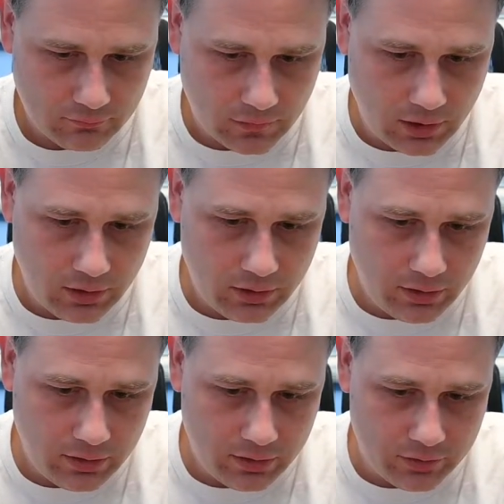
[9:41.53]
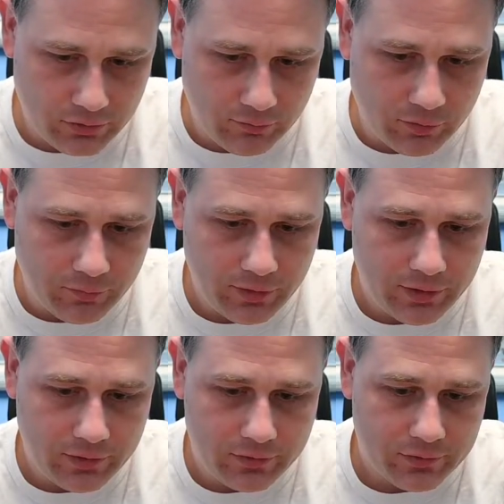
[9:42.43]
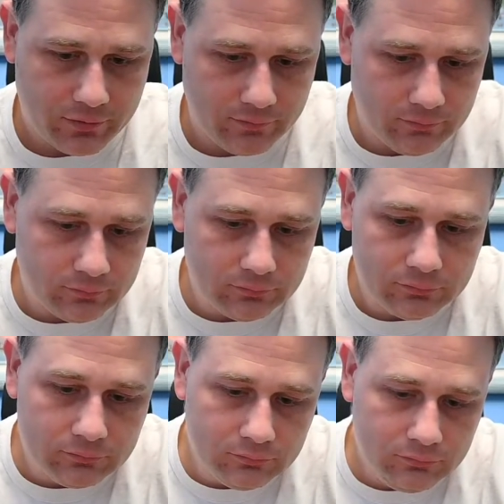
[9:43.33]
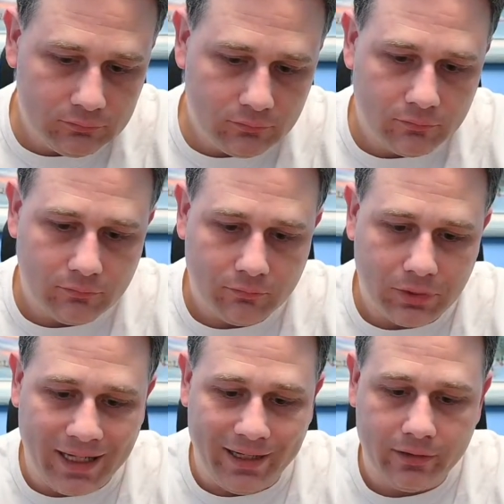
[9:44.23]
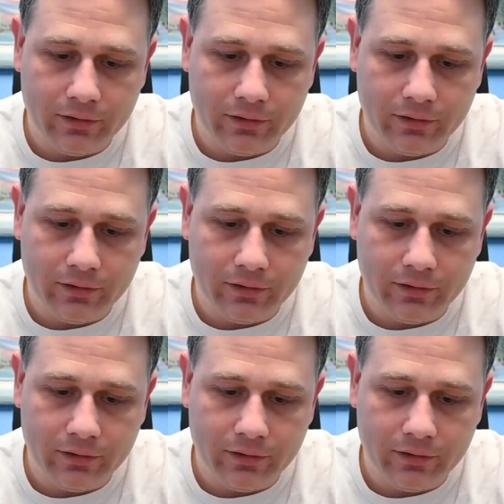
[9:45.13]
It is, drumroll please, black.